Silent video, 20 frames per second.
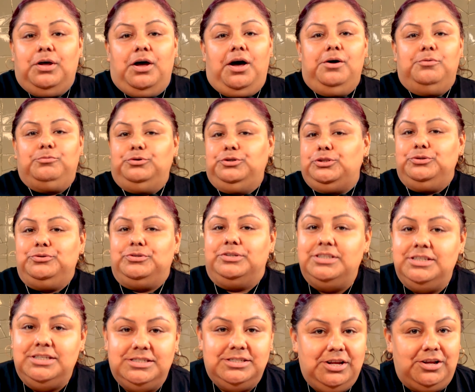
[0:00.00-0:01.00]
We're doing
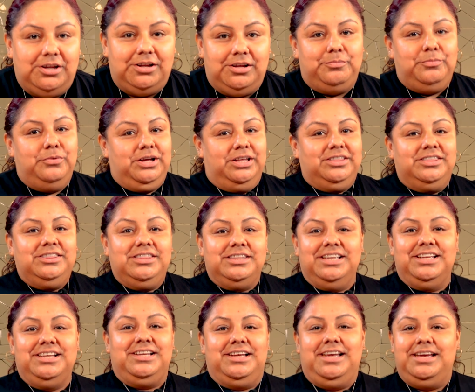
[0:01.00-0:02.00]
this whole month
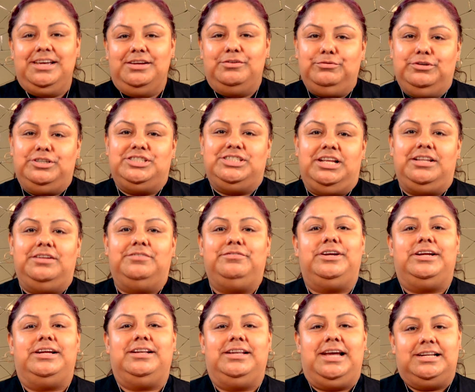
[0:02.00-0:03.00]
and we're
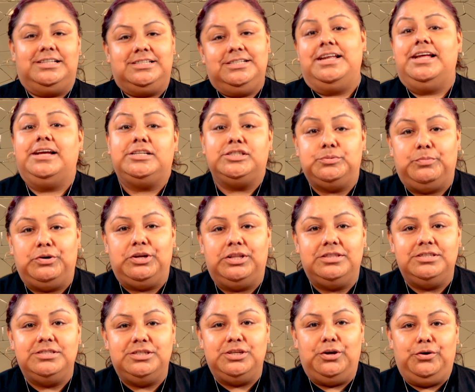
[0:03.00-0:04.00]
celebrating Latinx
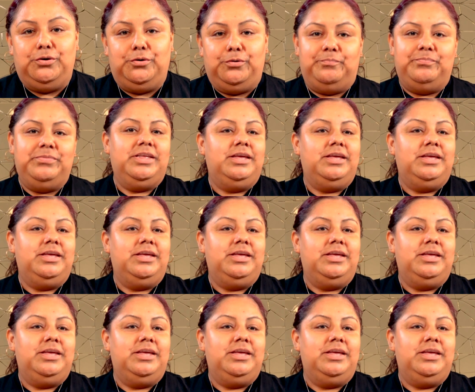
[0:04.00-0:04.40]
month, so